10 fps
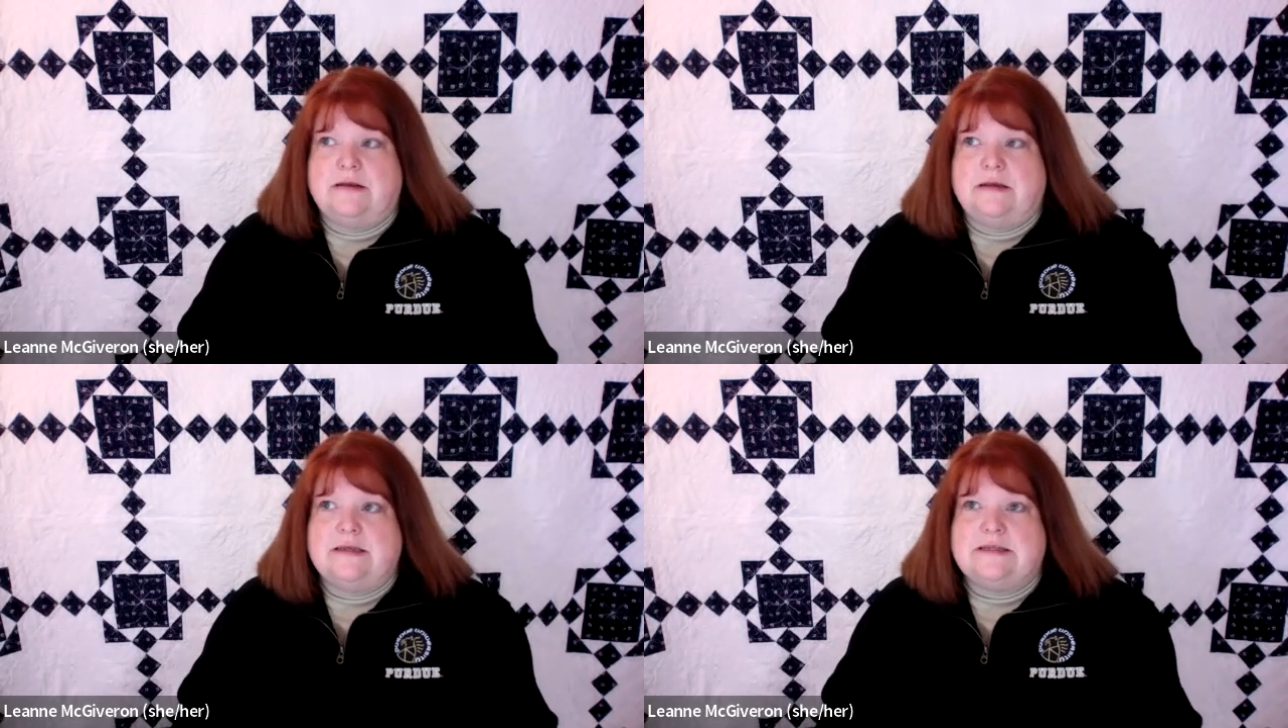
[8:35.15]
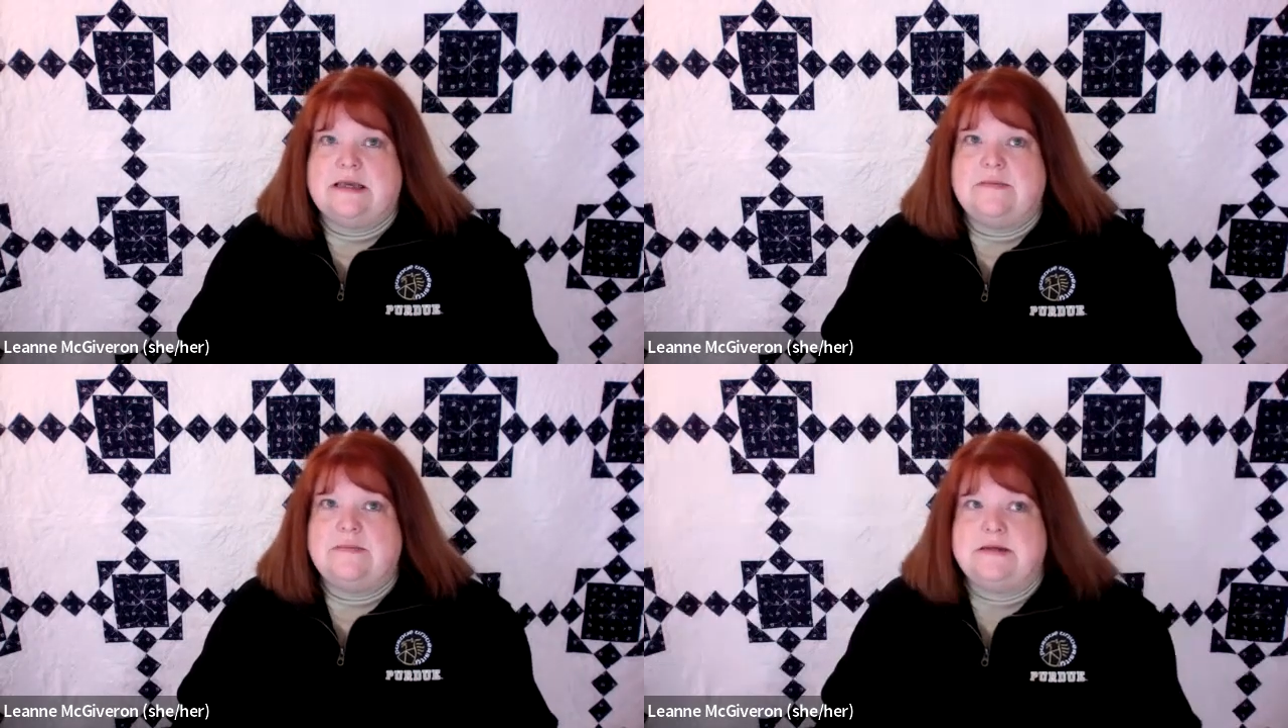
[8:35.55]
Because it
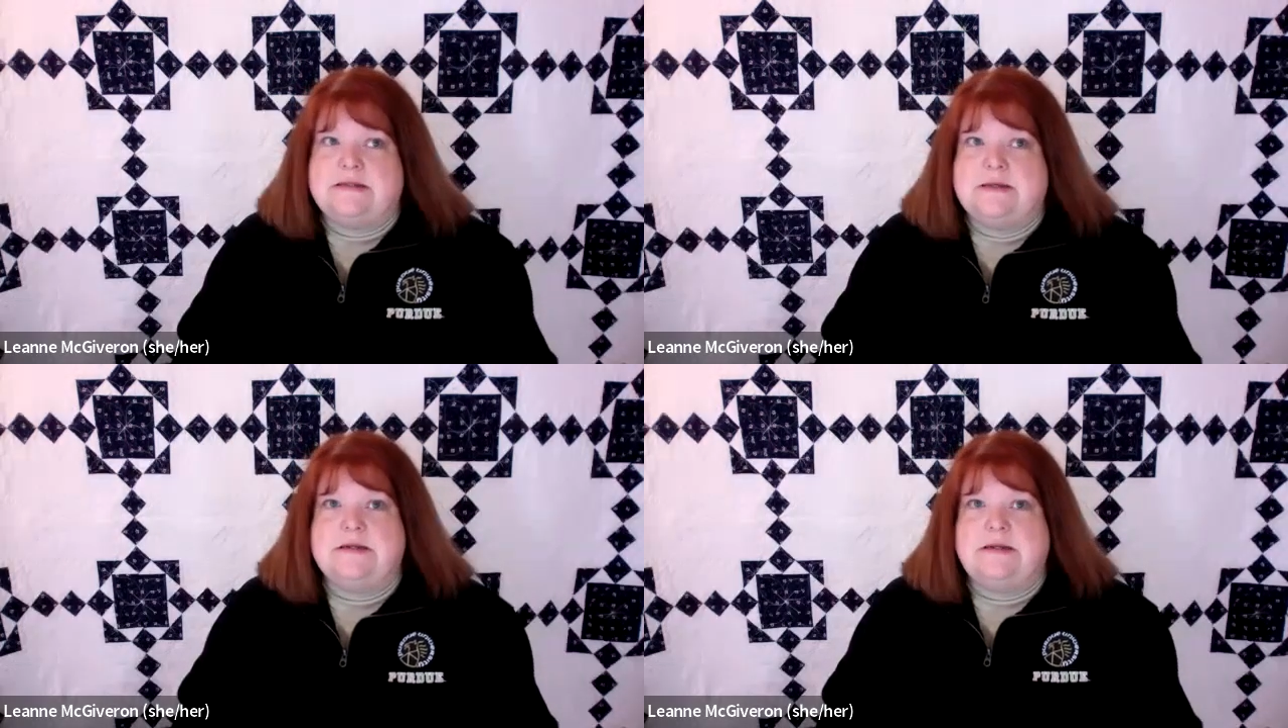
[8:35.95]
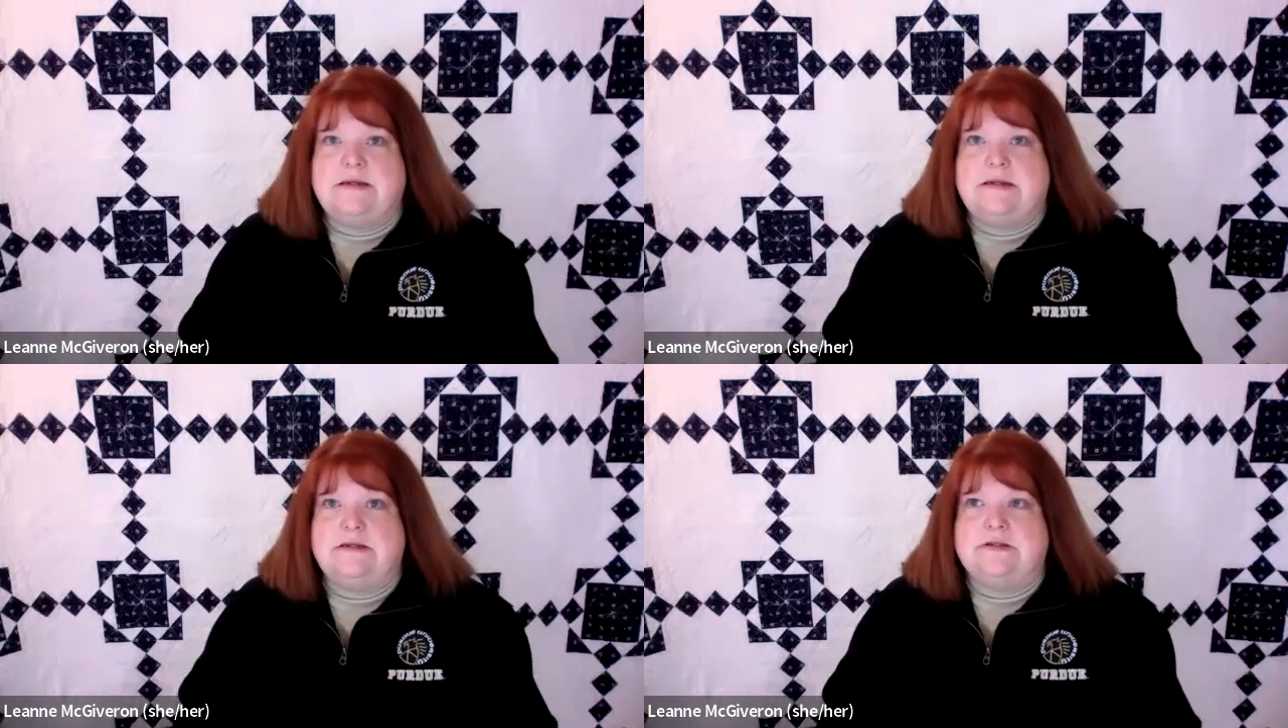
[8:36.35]
can be
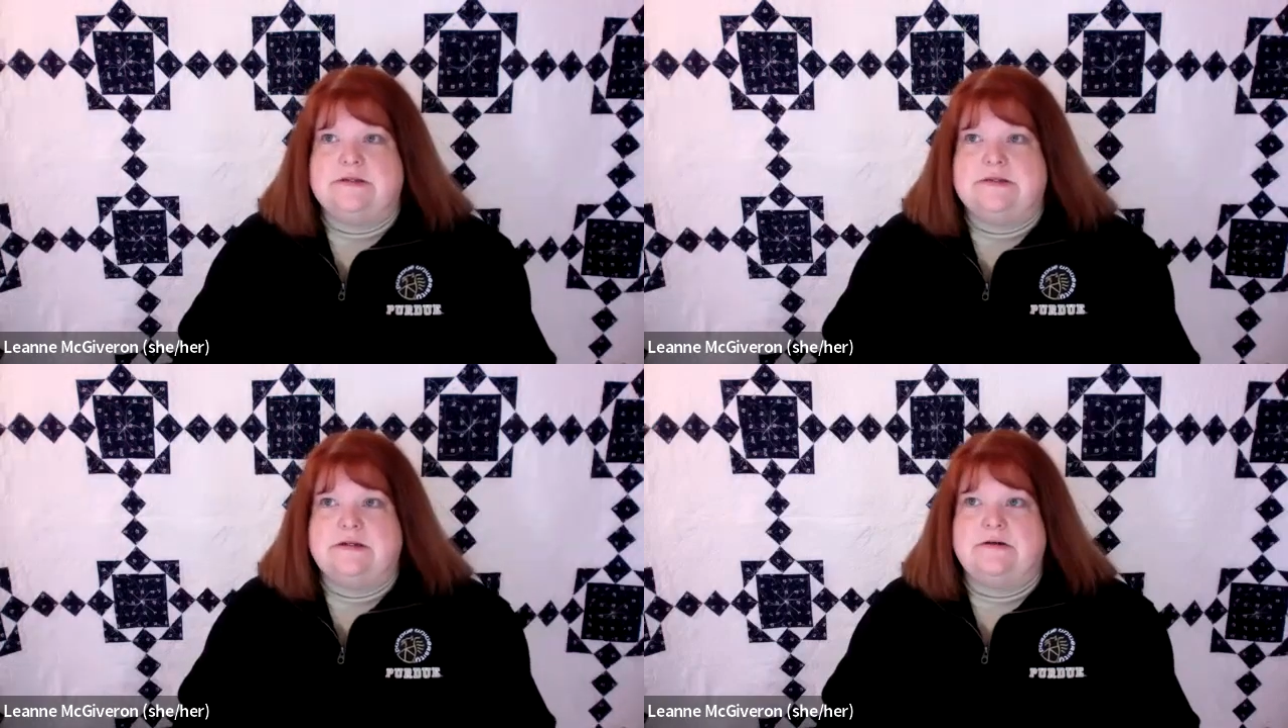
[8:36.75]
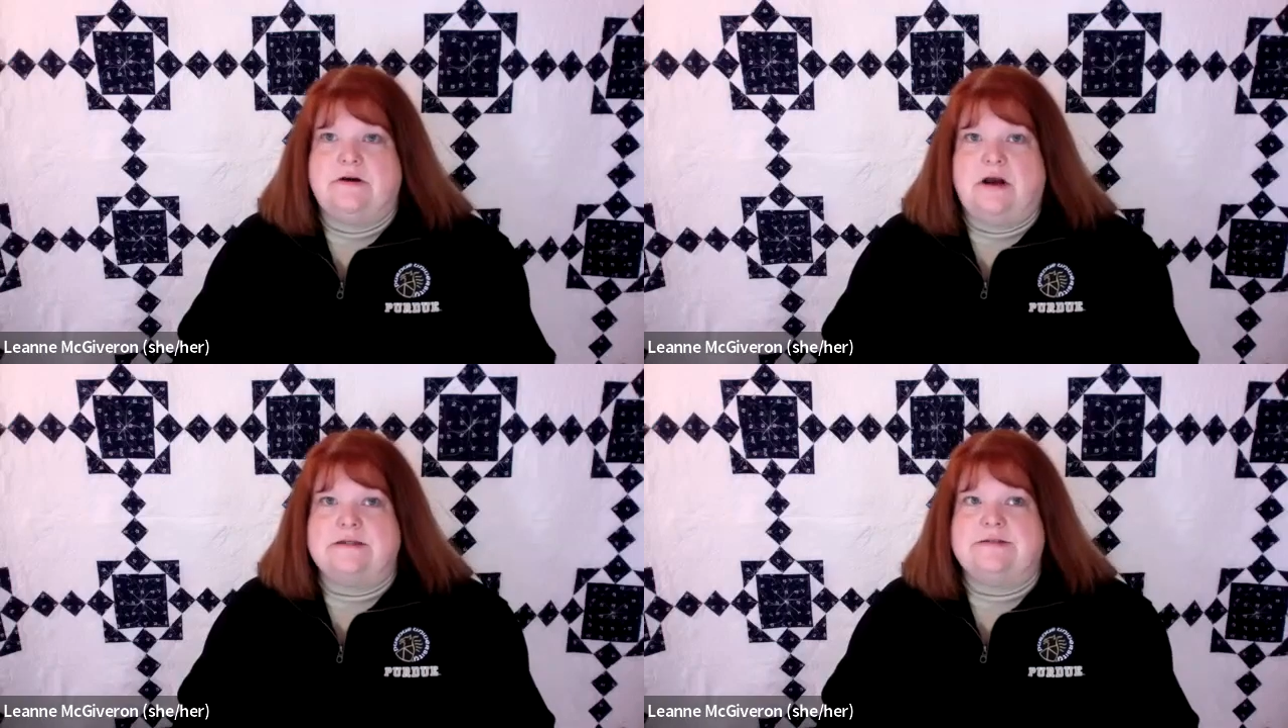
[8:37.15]
intimidating to sit
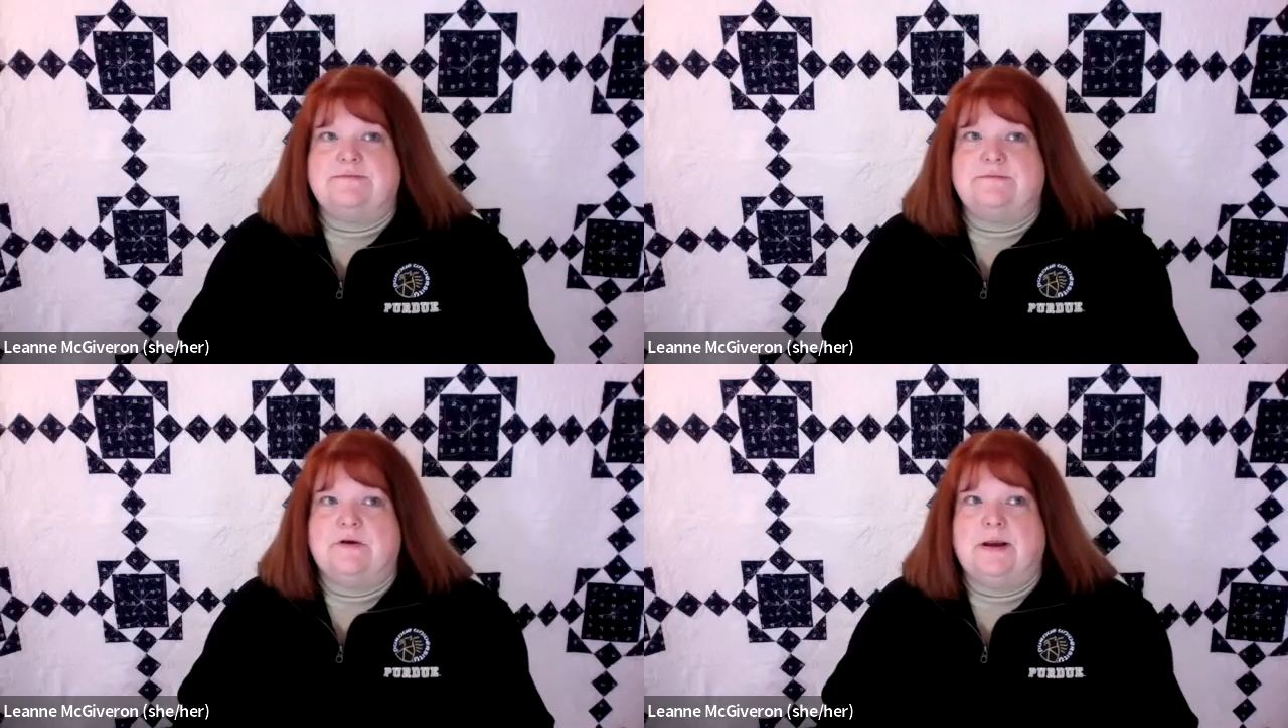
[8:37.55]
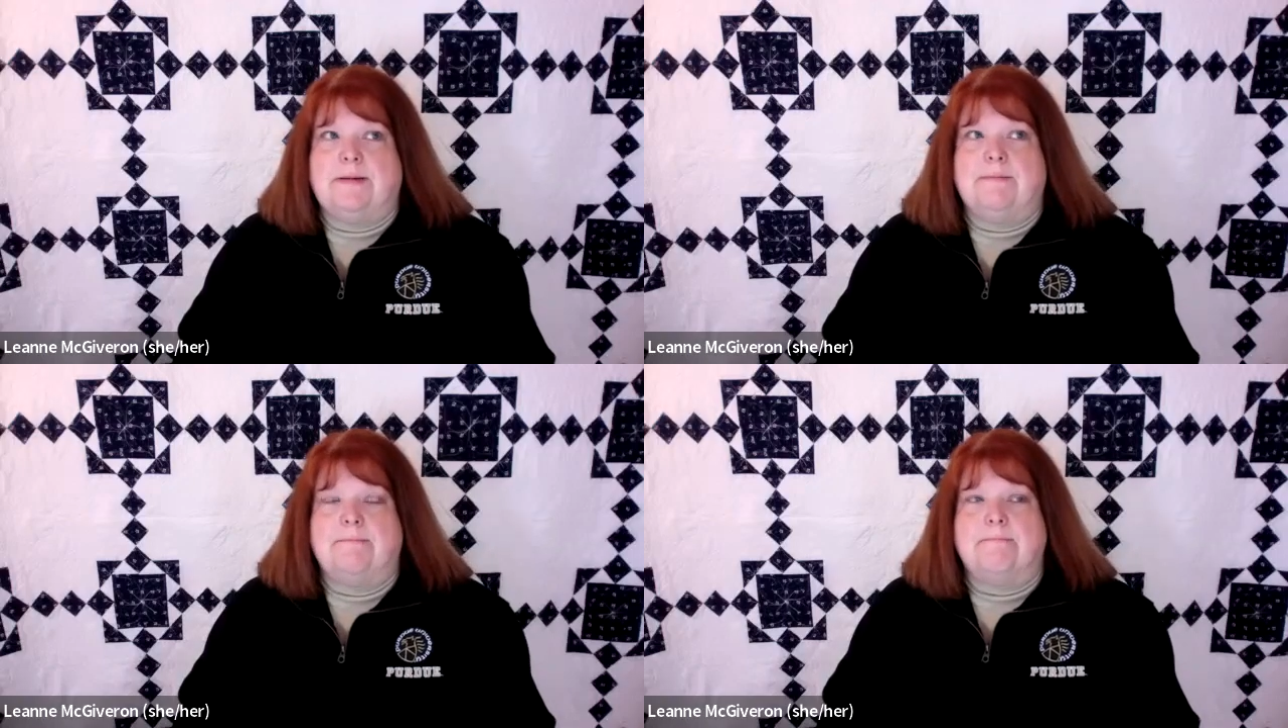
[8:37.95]
across
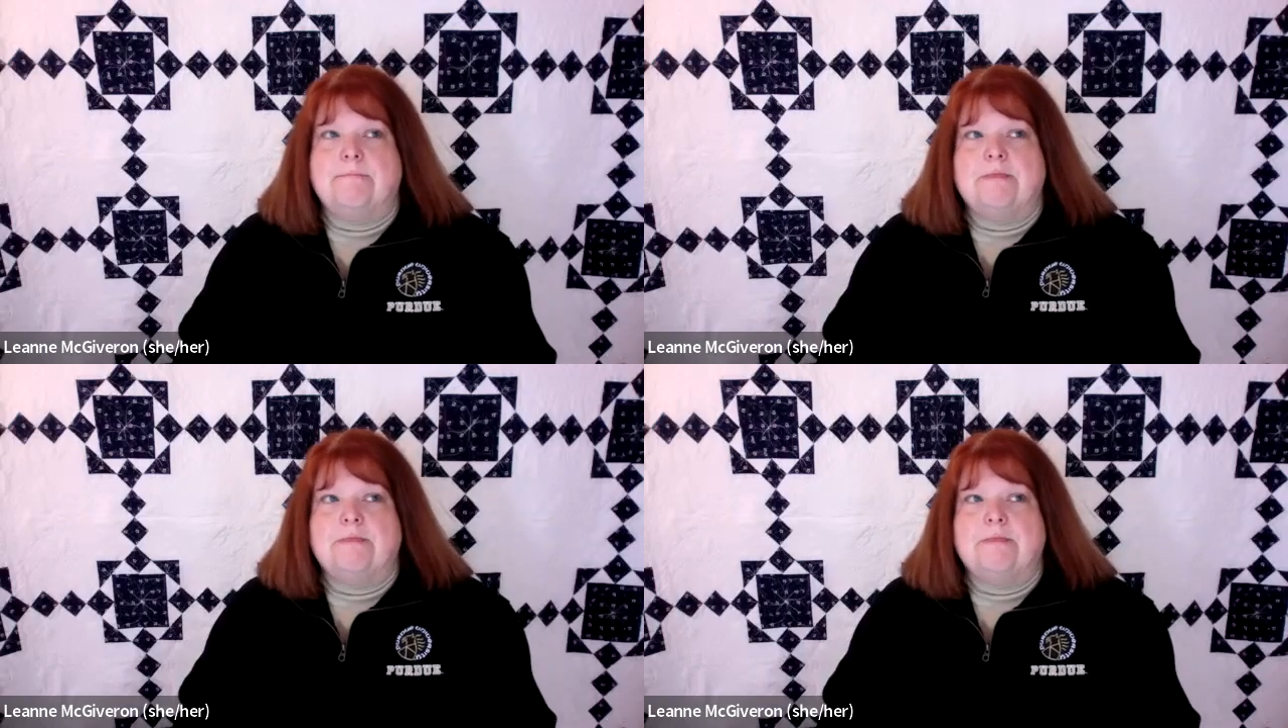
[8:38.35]
from